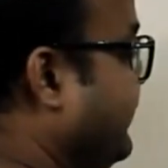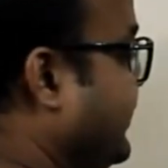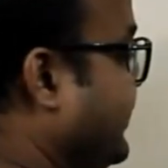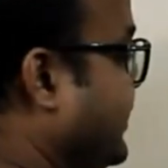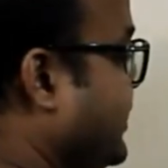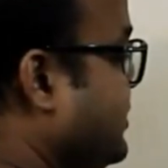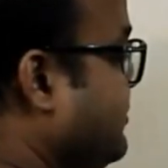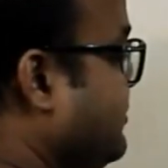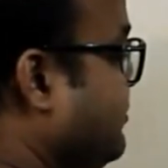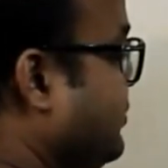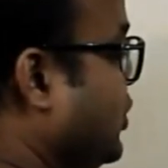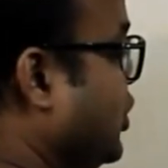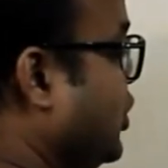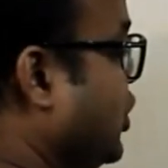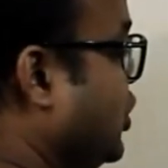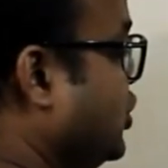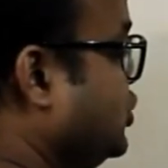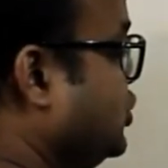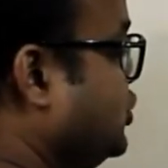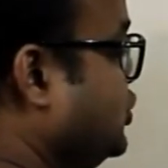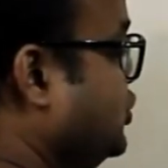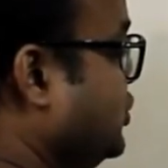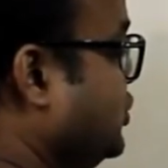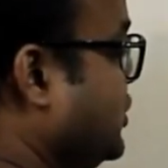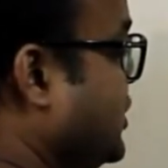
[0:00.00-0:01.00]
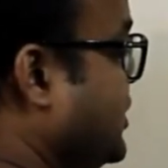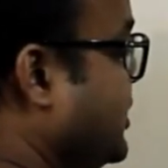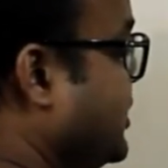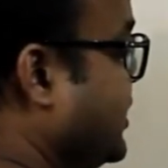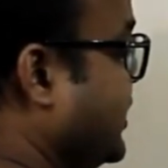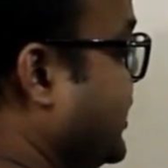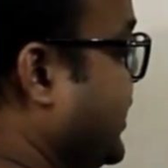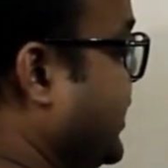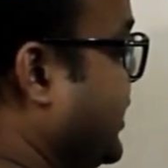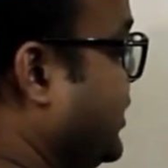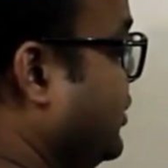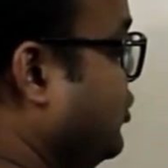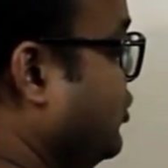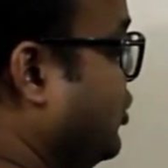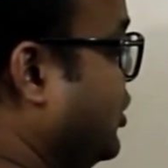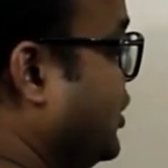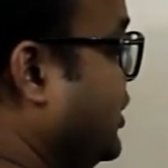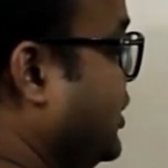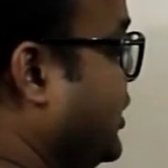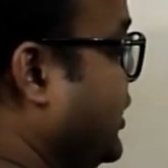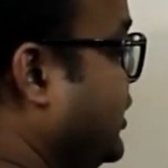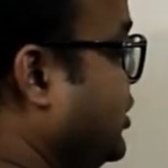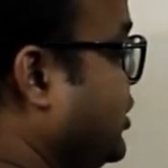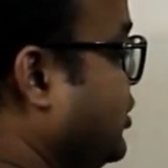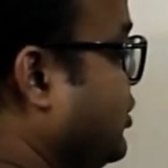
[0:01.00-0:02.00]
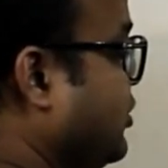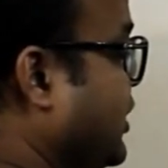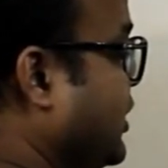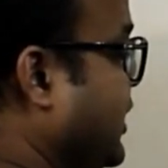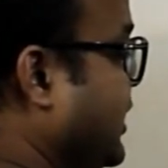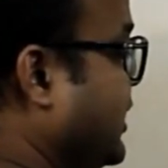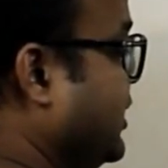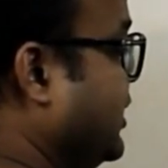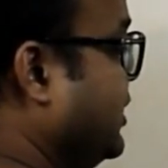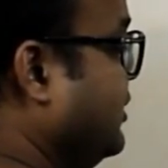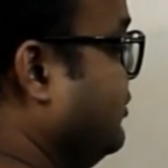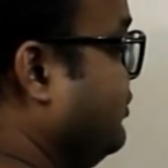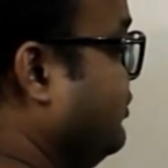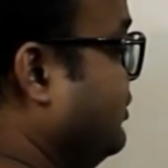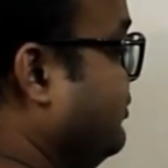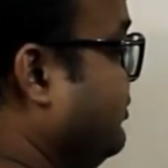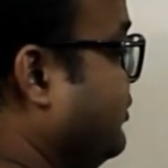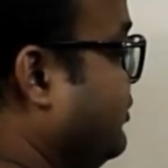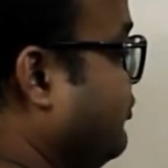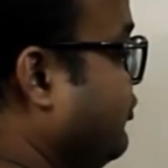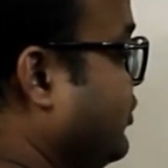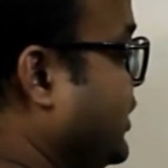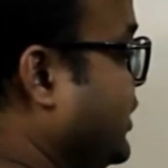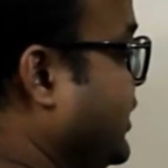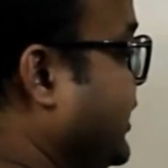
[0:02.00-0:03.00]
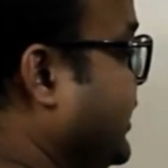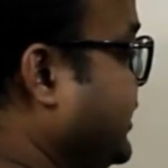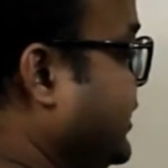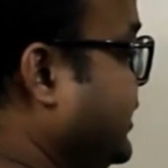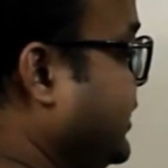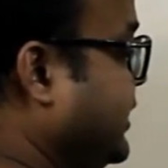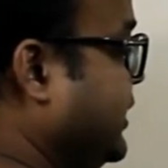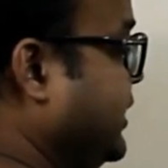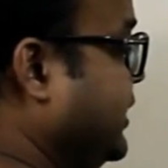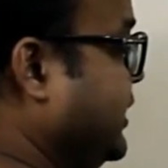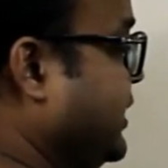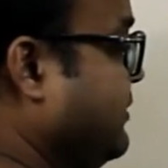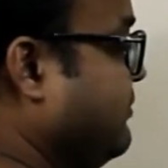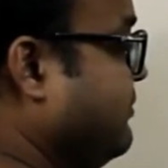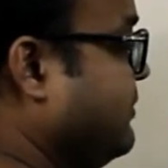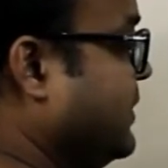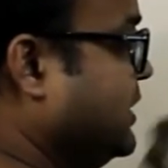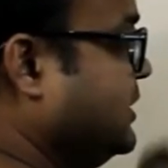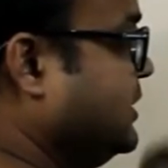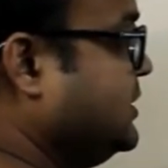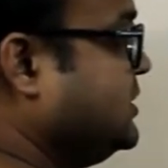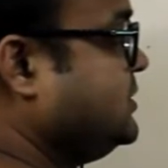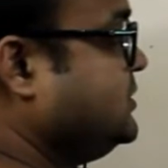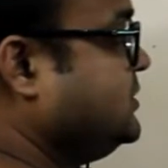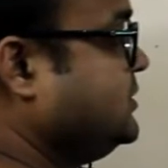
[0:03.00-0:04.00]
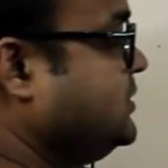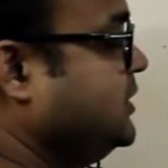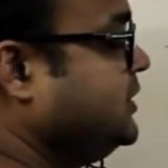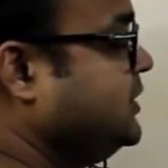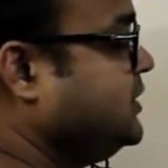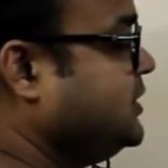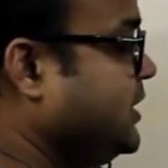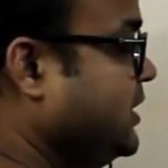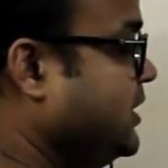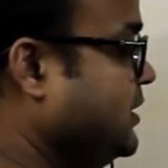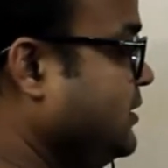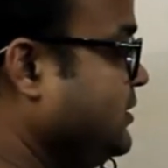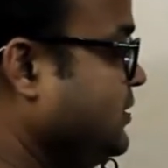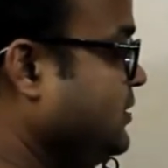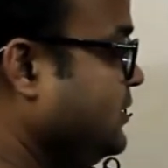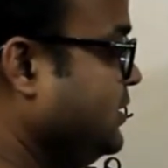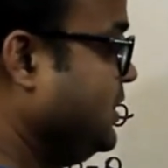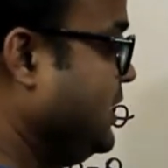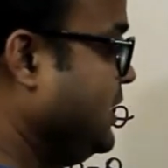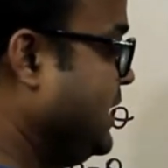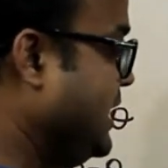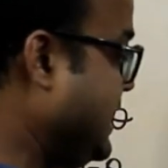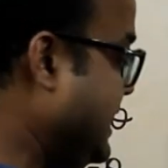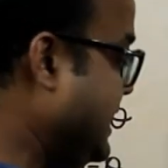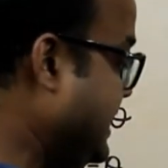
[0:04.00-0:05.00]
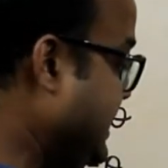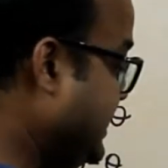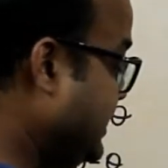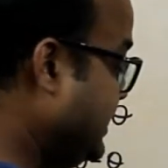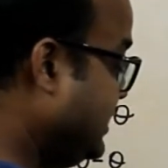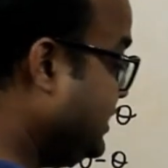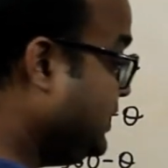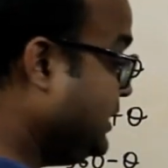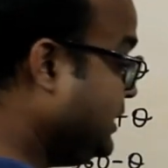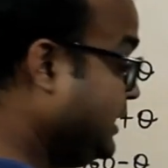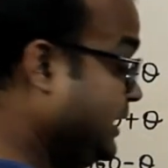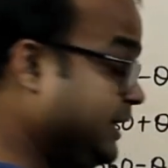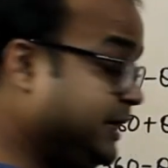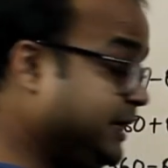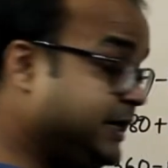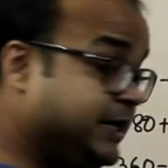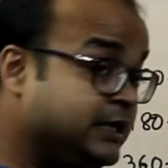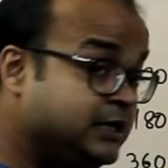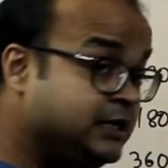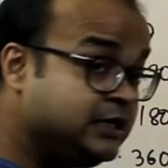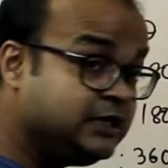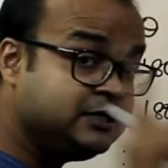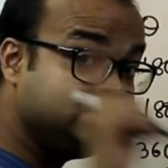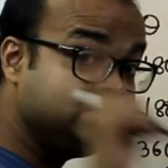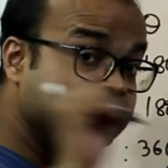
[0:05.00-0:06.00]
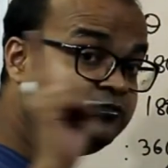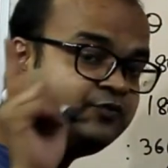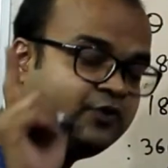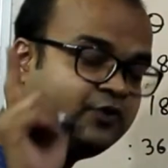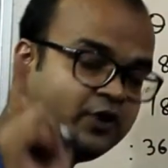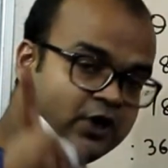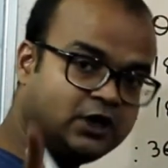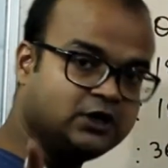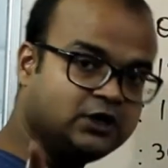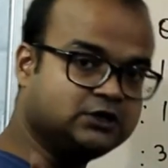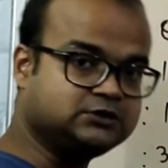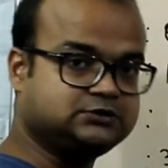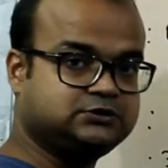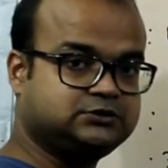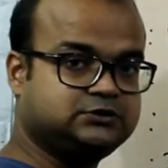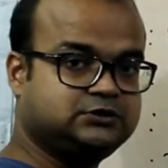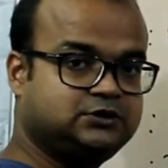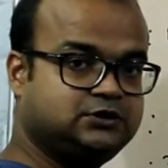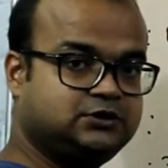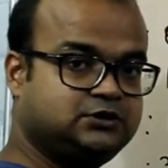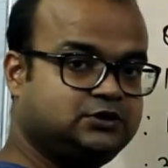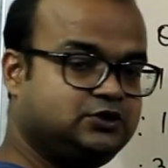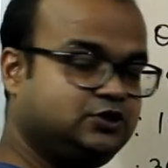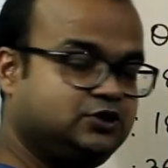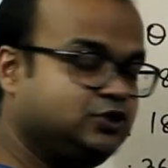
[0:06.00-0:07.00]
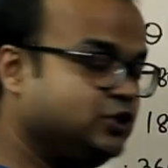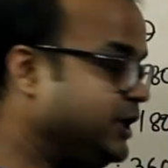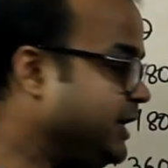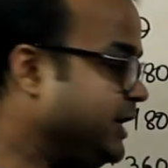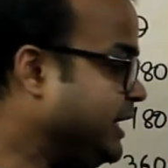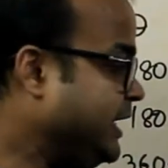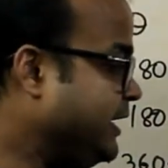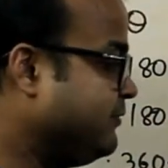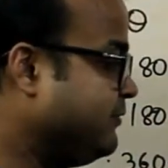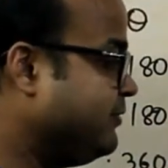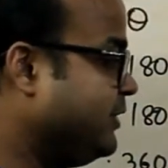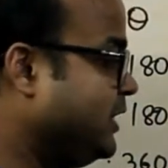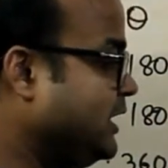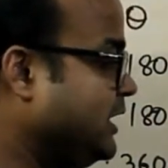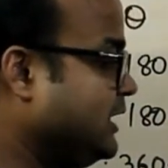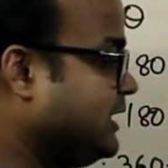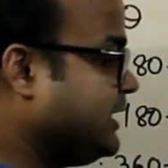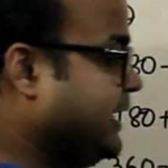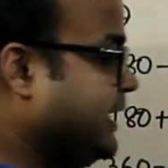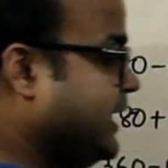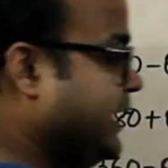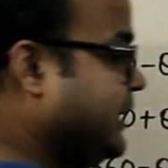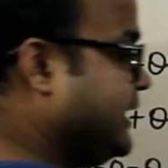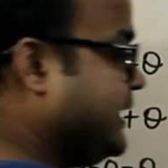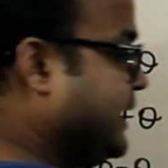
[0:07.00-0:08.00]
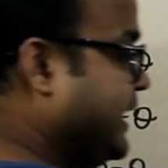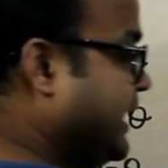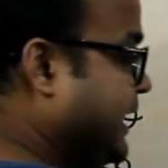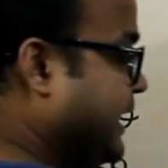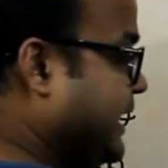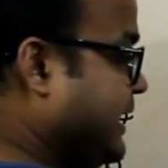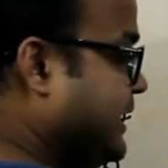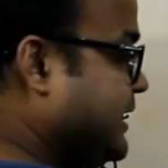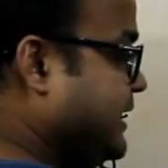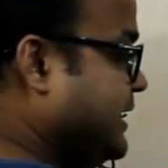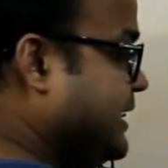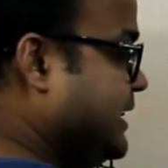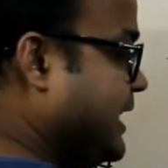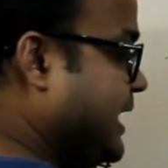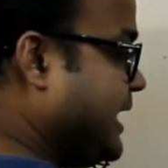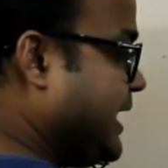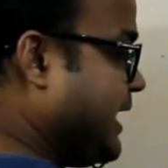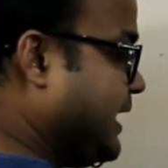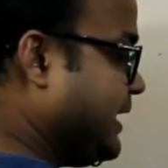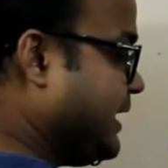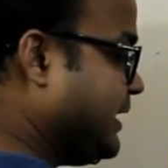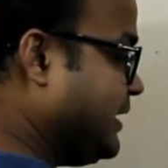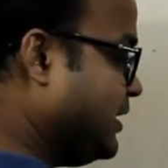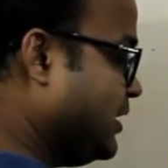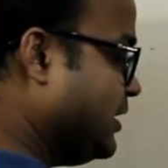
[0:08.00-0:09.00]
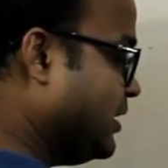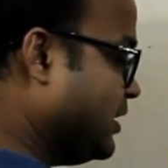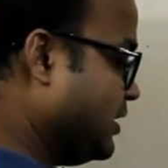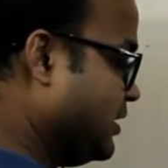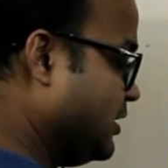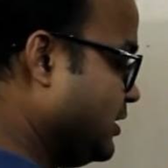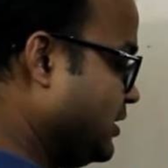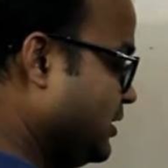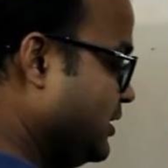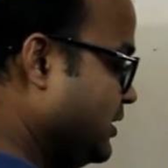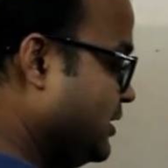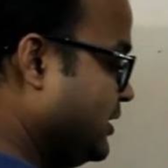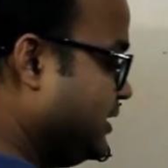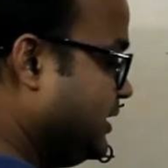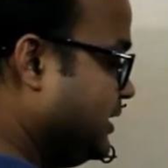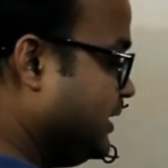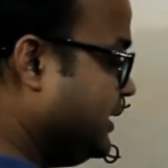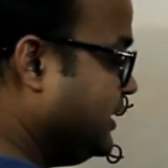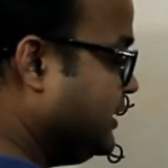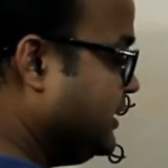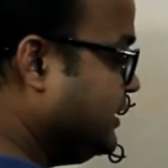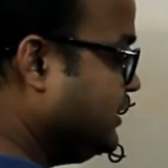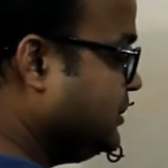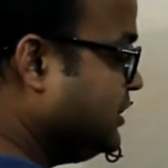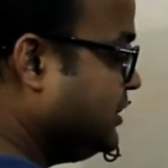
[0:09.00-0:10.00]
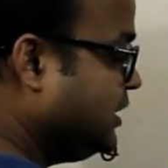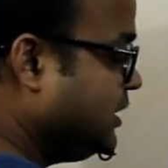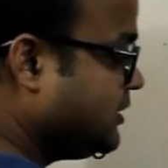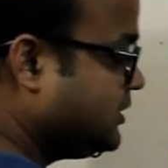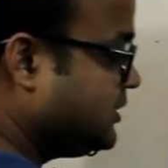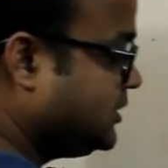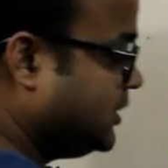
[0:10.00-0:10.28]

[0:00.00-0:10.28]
it is belongs to the second quadrant, your angle will be 180 degree minus theta. In inverse, you will never get any angle in the